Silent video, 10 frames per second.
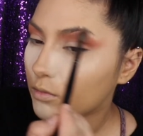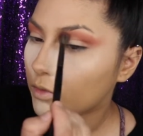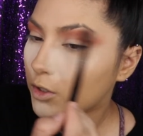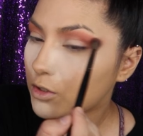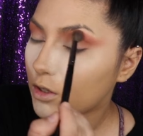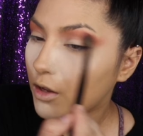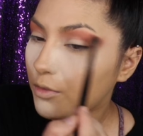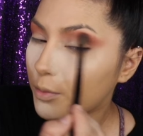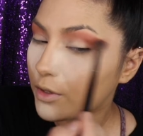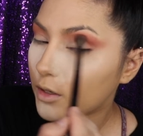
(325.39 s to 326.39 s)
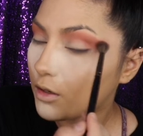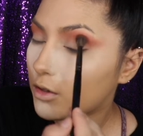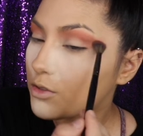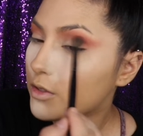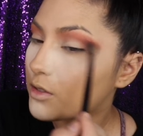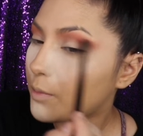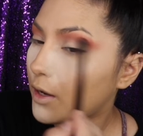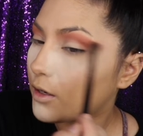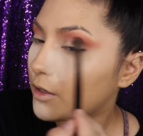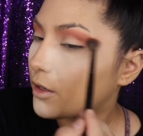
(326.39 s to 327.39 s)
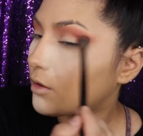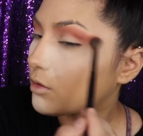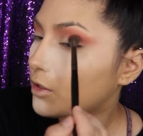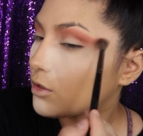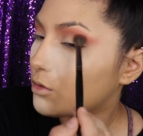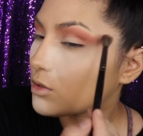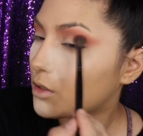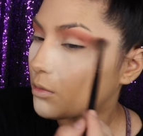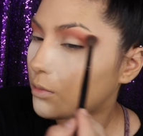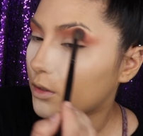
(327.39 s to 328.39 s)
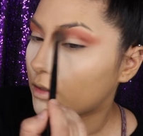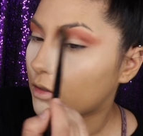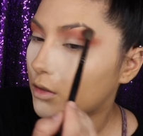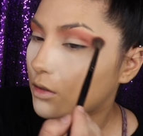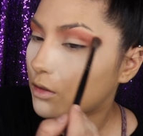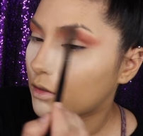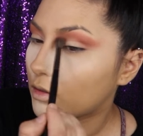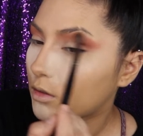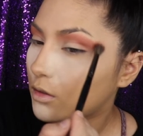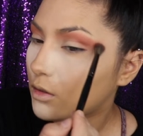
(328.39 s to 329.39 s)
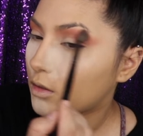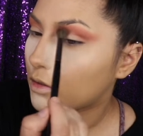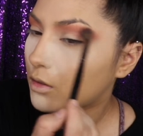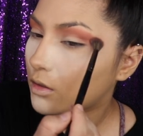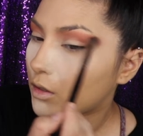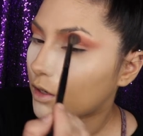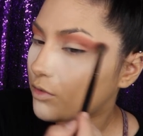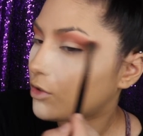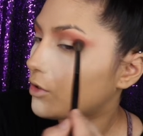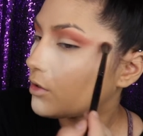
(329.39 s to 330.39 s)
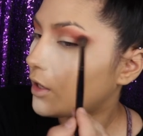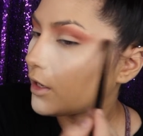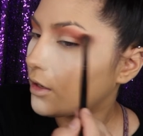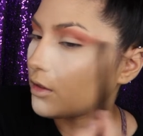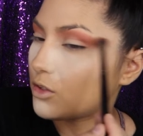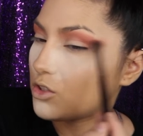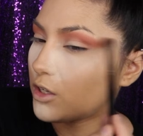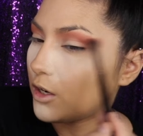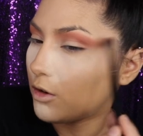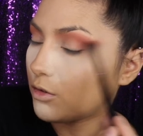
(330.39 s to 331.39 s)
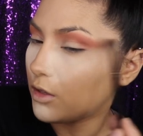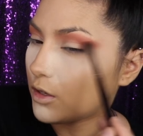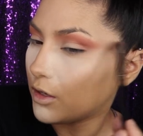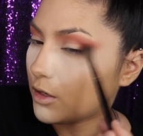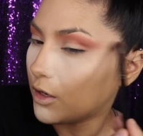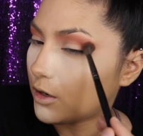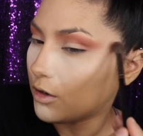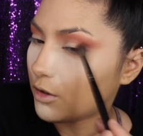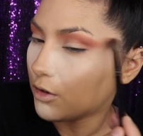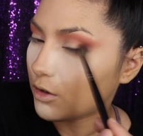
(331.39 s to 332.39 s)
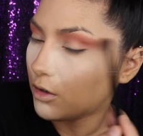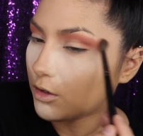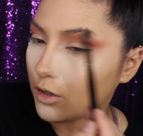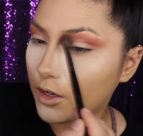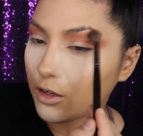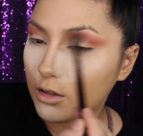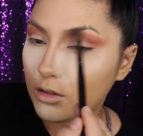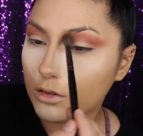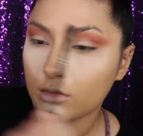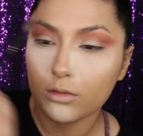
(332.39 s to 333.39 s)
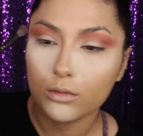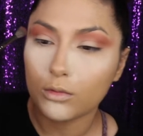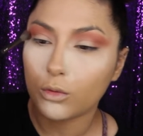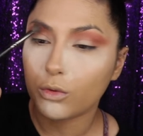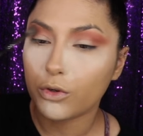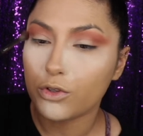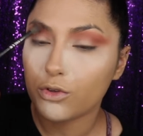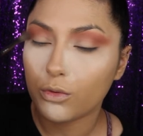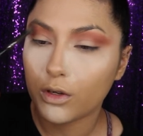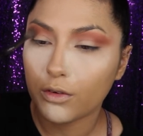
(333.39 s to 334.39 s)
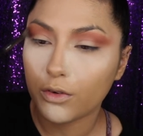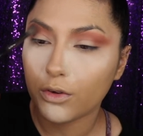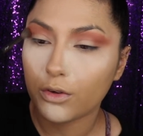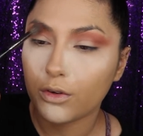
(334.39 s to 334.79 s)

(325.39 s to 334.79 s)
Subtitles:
There's a lot of pretty colors in this palette. I want to use some, but after adding this shade, I don't think I can add another color like orange or whatever.